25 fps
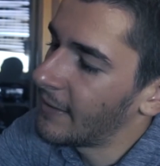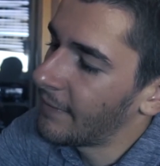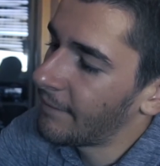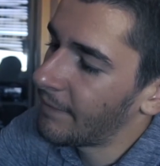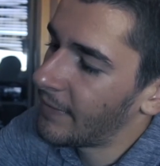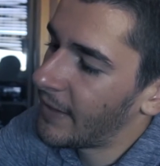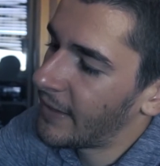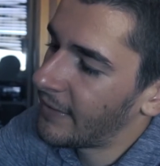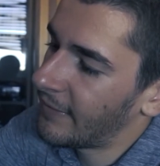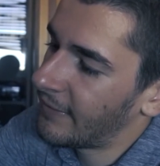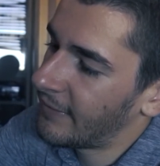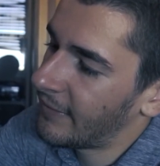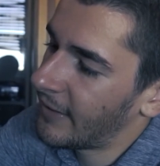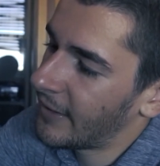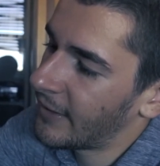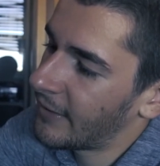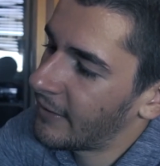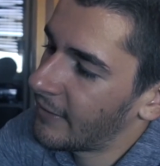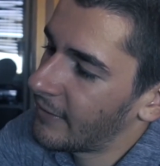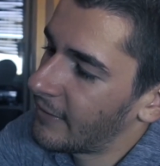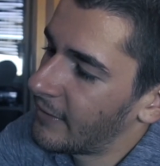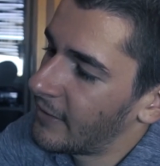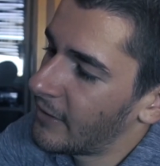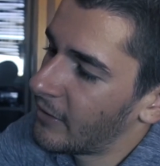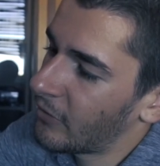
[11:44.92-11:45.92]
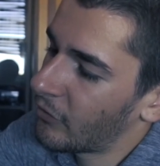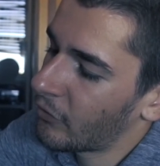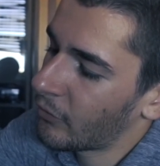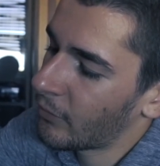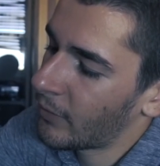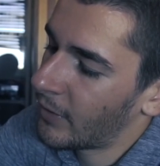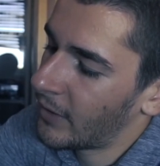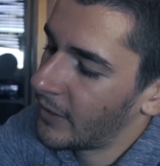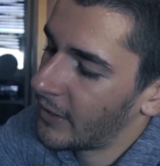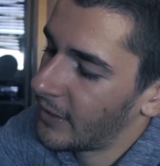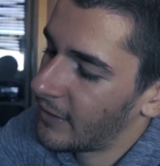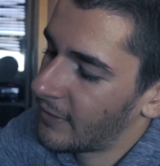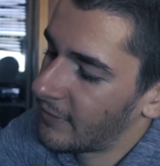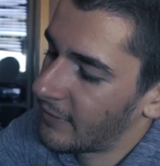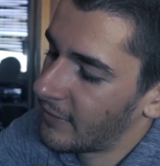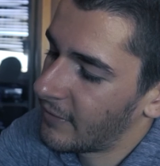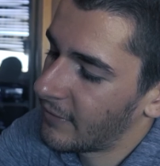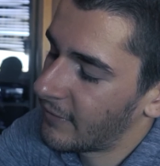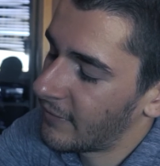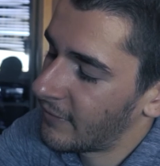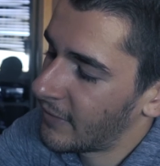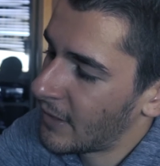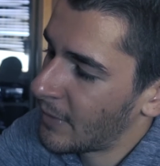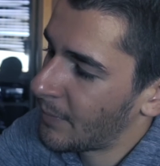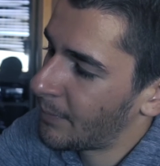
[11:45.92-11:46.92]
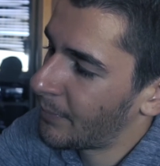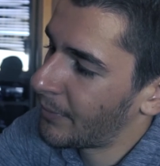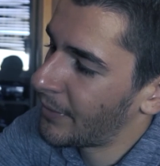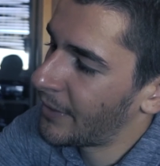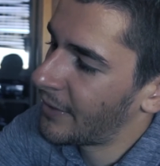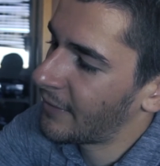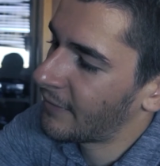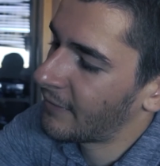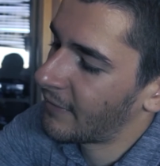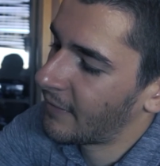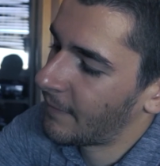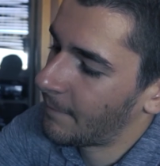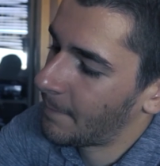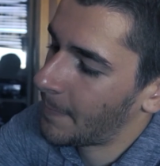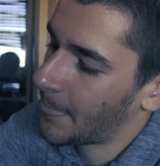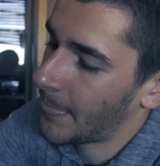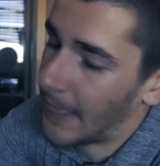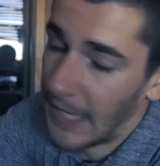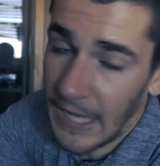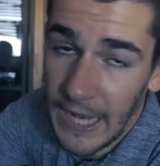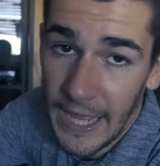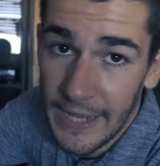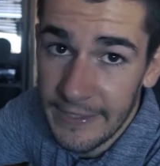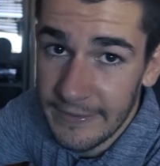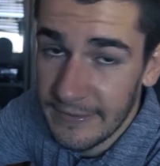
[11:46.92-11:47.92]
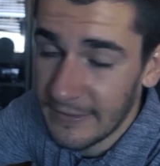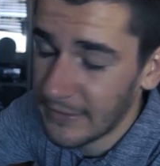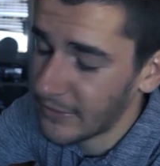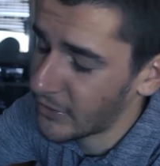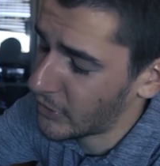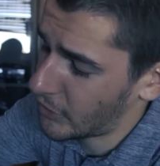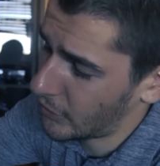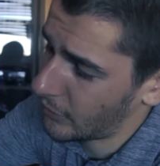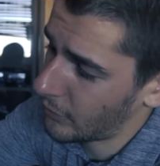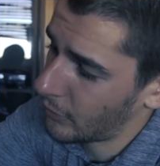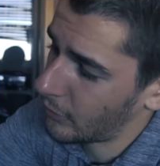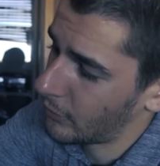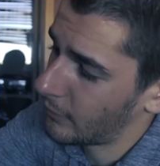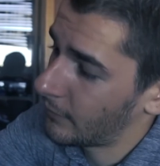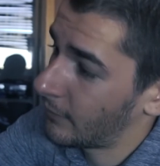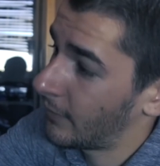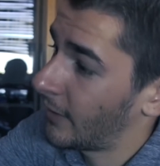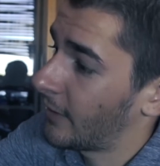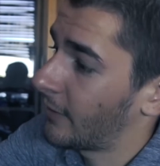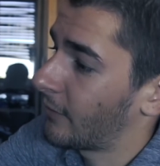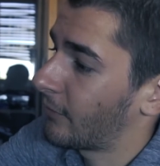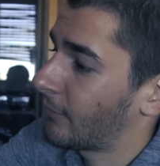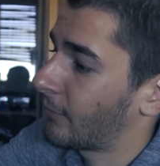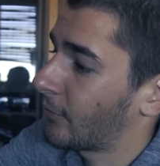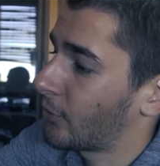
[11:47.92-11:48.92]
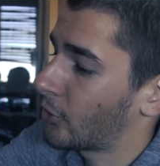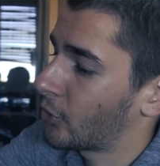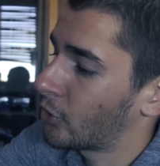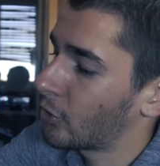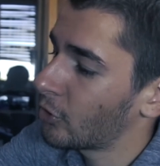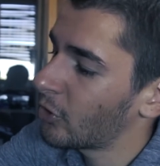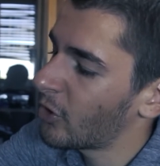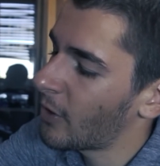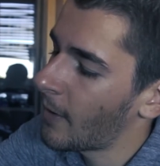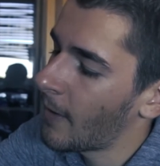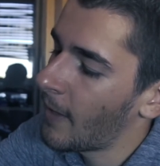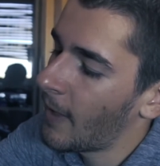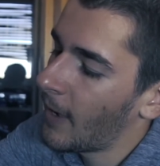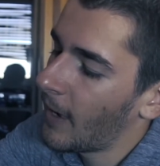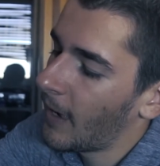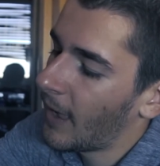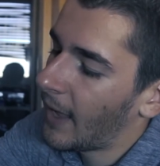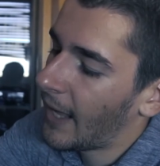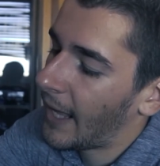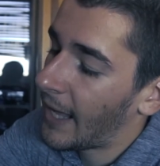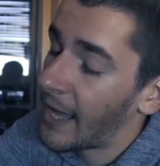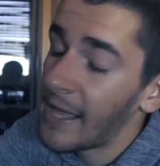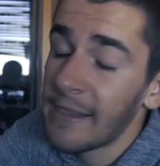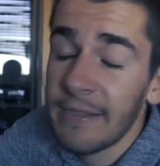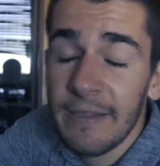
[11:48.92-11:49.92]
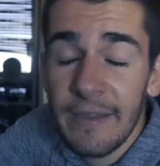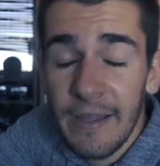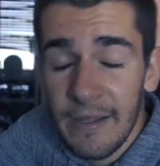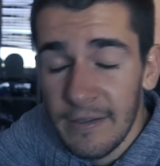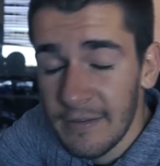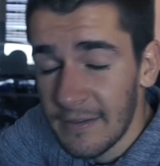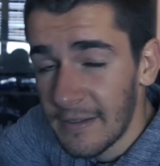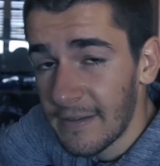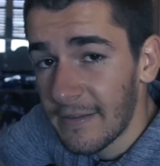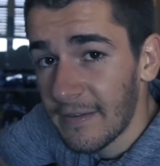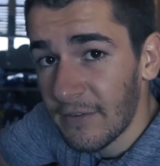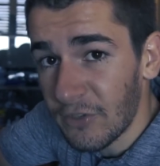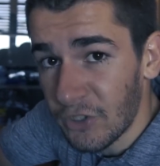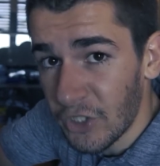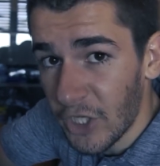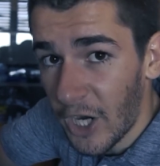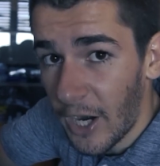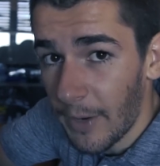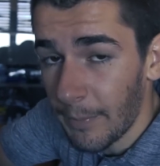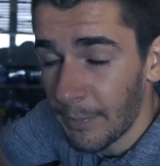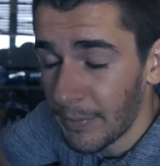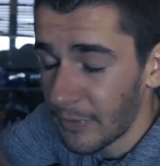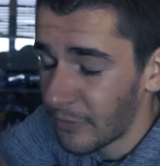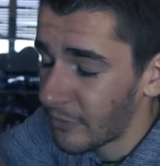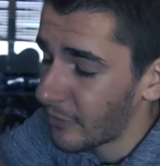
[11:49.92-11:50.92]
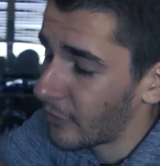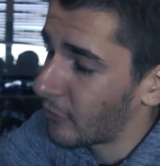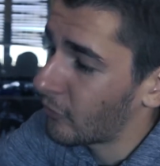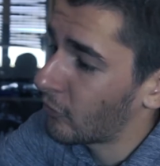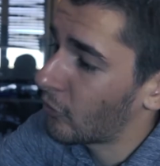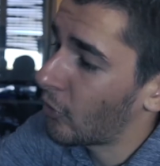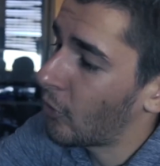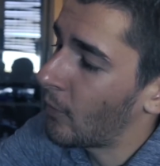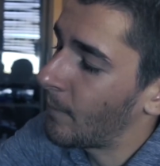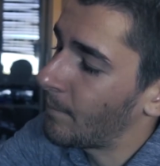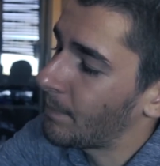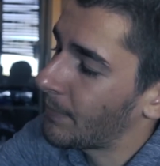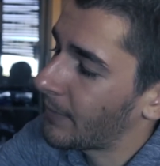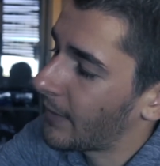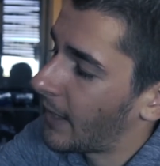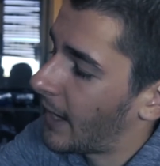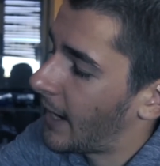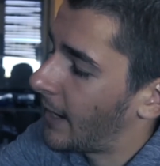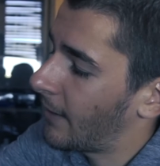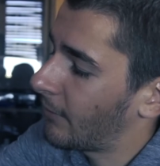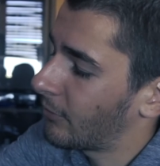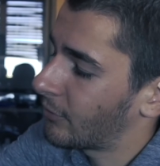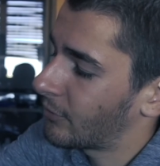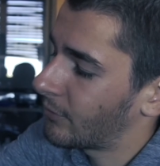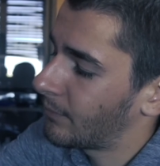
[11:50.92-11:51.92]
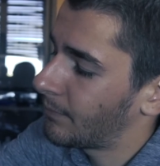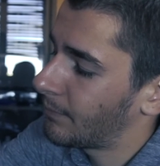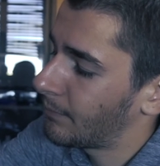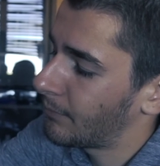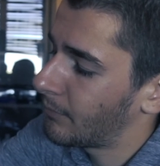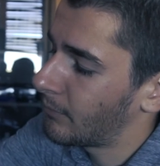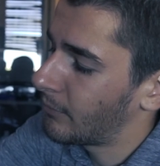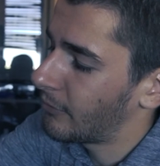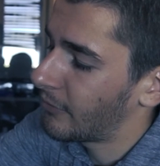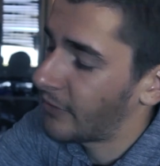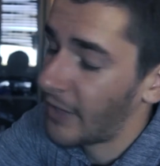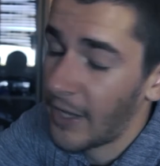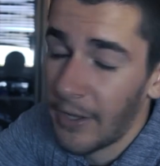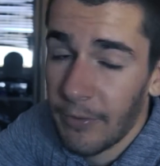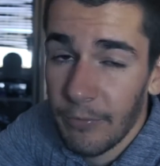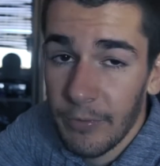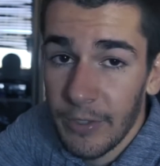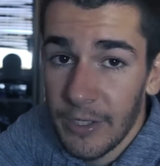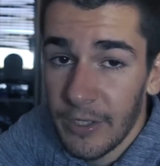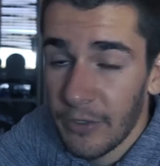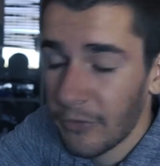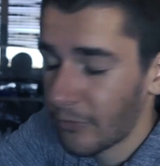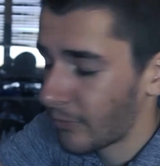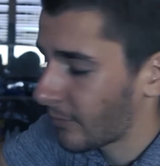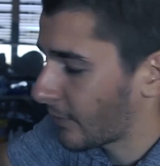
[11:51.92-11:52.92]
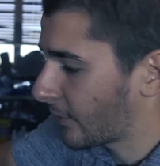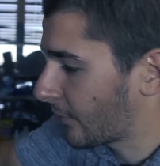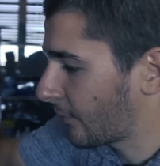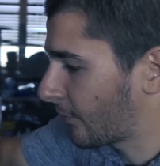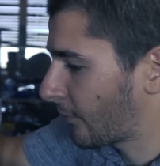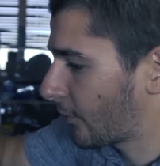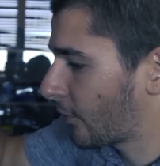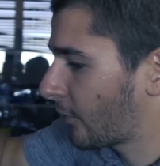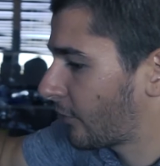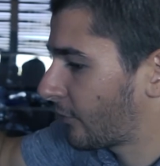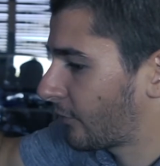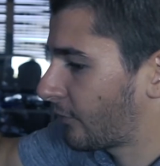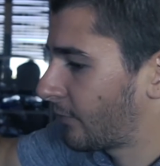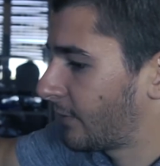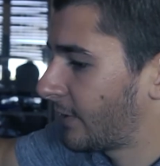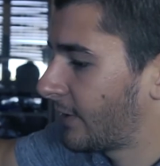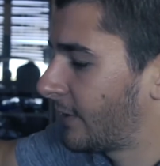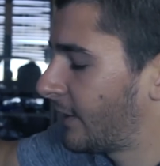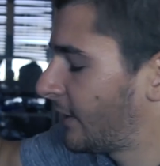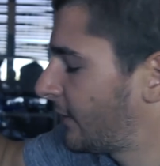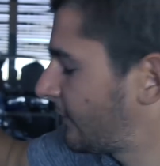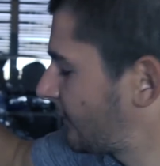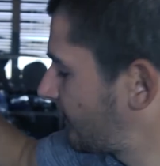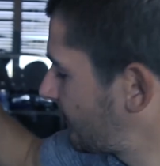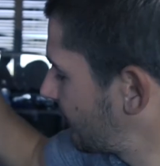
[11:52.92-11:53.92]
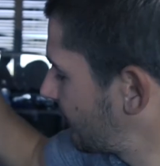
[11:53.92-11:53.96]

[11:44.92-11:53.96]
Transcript: they said that this one is the simplest, lightest, that's for sure, and that it's sharpest. So I'll stay with this one. Of course, with this